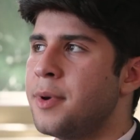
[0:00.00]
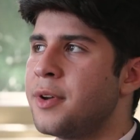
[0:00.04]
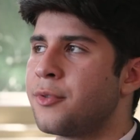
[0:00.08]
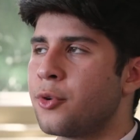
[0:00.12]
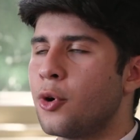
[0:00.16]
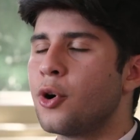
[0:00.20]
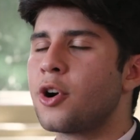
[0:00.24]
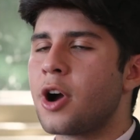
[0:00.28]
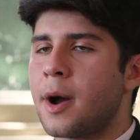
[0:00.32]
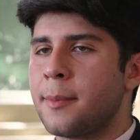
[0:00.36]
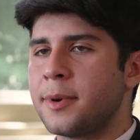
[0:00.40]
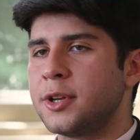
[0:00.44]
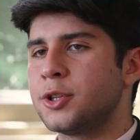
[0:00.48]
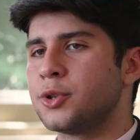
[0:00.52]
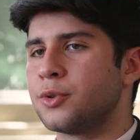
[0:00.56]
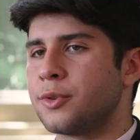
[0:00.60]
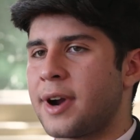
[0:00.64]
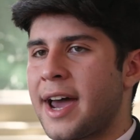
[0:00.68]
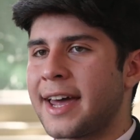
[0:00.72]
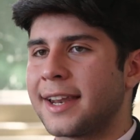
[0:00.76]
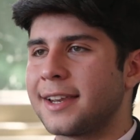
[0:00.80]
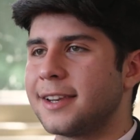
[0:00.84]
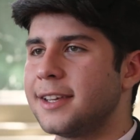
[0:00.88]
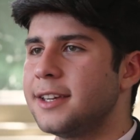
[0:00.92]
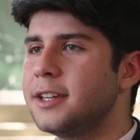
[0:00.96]
Before coming to
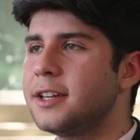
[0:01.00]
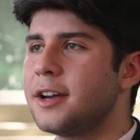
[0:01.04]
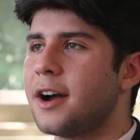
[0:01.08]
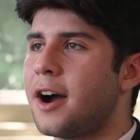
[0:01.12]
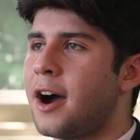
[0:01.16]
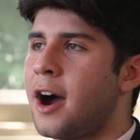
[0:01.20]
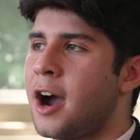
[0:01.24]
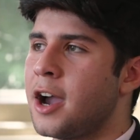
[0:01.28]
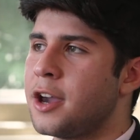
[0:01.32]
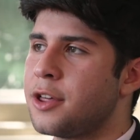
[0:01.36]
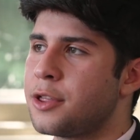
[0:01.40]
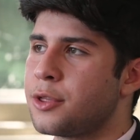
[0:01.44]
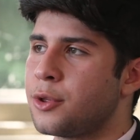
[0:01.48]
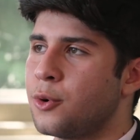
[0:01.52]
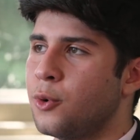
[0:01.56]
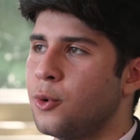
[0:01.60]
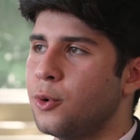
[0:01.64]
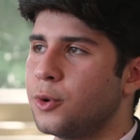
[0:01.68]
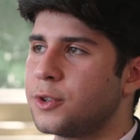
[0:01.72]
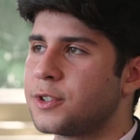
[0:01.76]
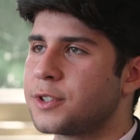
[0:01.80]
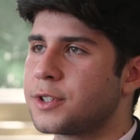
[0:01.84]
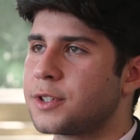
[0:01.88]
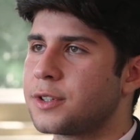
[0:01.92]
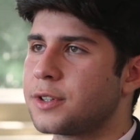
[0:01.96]
Radley, I
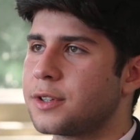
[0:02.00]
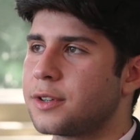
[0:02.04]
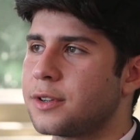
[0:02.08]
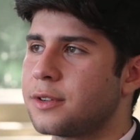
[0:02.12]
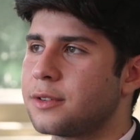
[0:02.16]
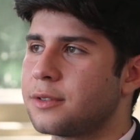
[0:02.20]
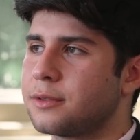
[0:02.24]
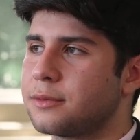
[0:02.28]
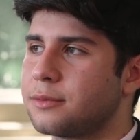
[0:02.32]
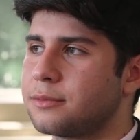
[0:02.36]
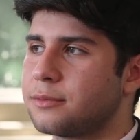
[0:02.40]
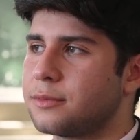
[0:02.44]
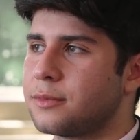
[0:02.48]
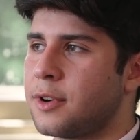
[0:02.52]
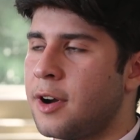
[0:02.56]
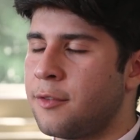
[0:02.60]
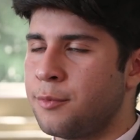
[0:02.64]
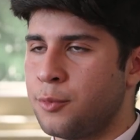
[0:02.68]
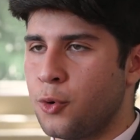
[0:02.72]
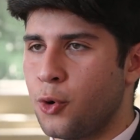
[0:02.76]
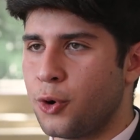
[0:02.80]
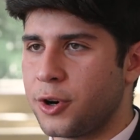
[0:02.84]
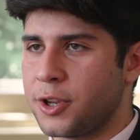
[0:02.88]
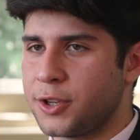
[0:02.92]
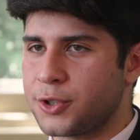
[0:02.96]
thought of
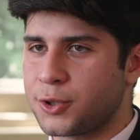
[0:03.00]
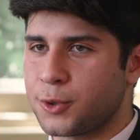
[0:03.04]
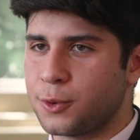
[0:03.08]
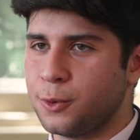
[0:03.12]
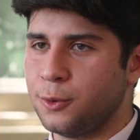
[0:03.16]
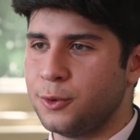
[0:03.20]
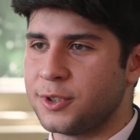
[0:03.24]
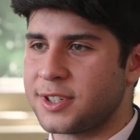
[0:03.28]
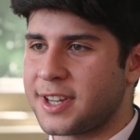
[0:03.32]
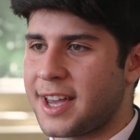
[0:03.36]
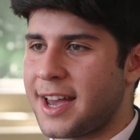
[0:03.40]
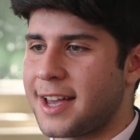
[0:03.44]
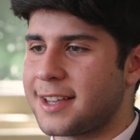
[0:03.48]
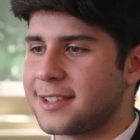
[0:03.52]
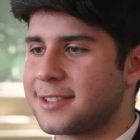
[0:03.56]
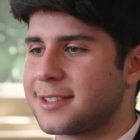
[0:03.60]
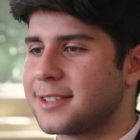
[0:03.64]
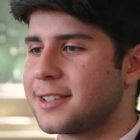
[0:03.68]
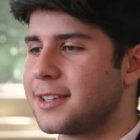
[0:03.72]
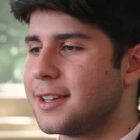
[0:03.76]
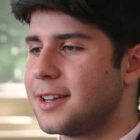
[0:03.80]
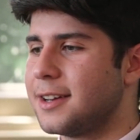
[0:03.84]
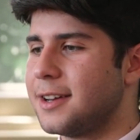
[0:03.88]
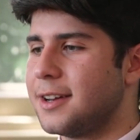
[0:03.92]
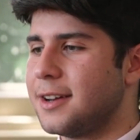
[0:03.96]
boarding schools as,
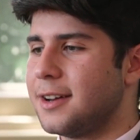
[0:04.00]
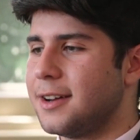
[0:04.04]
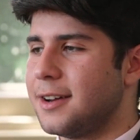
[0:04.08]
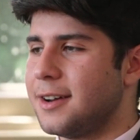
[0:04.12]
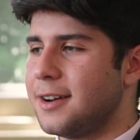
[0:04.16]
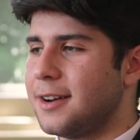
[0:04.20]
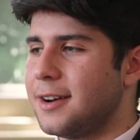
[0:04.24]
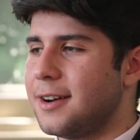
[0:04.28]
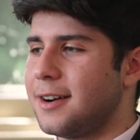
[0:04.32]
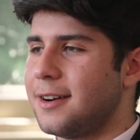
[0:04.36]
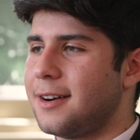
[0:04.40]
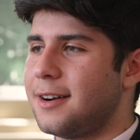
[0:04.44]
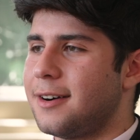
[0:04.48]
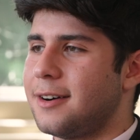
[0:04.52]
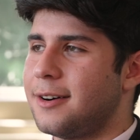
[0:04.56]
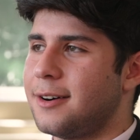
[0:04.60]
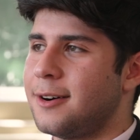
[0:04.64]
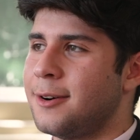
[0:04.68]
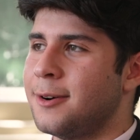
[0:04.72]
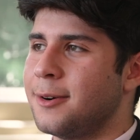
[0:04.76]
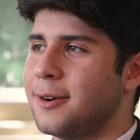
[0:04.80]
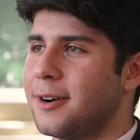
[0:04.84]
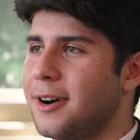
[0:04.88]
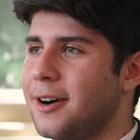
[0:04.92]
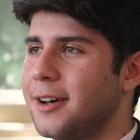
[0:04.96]

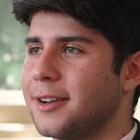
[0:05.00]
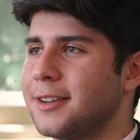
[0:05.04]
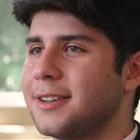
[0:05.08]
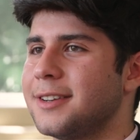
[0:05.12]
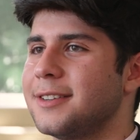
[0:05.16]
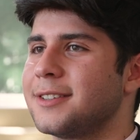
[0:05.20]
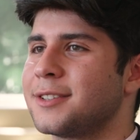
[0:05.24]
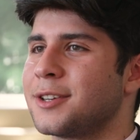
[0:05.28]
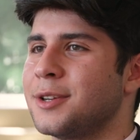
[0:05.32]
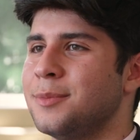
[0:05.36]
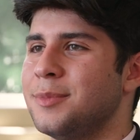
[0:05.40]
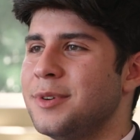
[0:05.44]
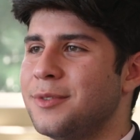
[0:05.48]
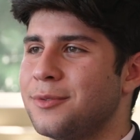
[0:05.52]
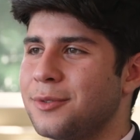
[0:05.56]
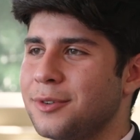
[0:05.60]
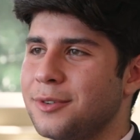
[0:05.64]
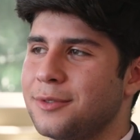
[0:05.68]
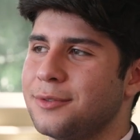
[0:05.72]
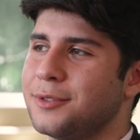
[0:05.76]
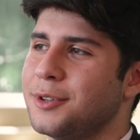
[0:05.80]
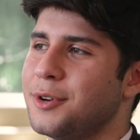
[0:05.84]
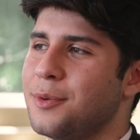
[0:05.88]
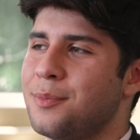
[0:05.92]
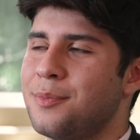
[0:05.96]
oh God, it's going to be full
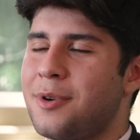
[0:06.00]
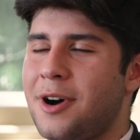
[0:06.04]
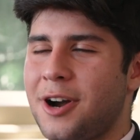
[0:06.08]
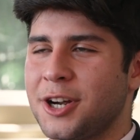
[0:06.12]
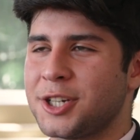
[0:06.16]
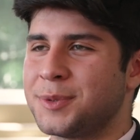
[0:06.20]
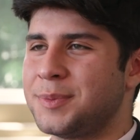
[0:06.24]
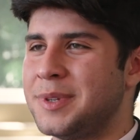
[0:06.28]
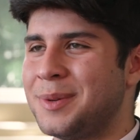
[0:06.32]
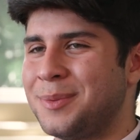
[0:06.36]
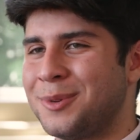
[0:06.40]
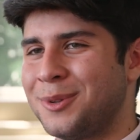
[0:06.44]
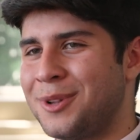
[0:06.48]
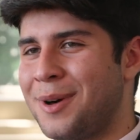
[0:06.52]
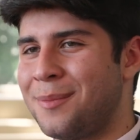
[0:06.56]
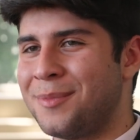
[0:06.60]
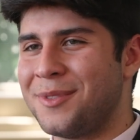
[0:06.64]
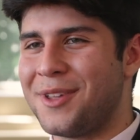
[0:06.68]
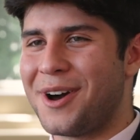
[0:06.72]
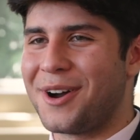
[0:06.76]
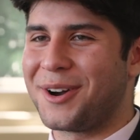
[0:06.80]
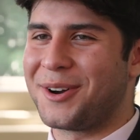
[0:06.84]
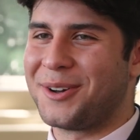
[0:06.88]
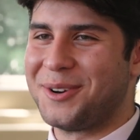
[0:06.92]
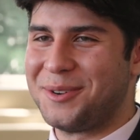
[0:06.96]
of posh people, I'm
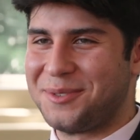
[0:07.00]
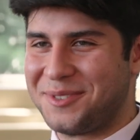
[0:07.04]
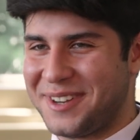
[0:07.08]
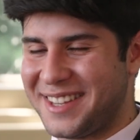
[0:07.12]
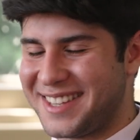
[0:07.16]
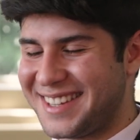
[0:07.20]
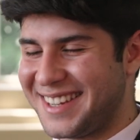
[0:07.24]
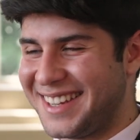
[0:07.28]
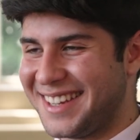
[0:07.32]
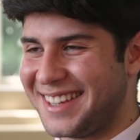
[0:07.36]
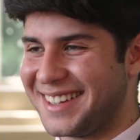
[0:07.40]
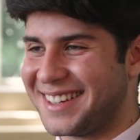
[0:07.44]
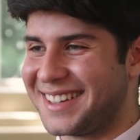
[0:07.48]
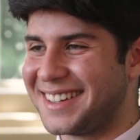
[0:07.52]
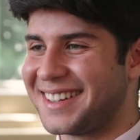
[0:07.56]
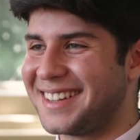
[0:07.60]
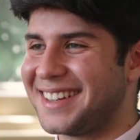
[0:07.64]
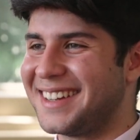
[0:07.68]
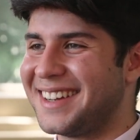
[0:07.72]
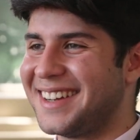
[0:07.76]
not going to fit in.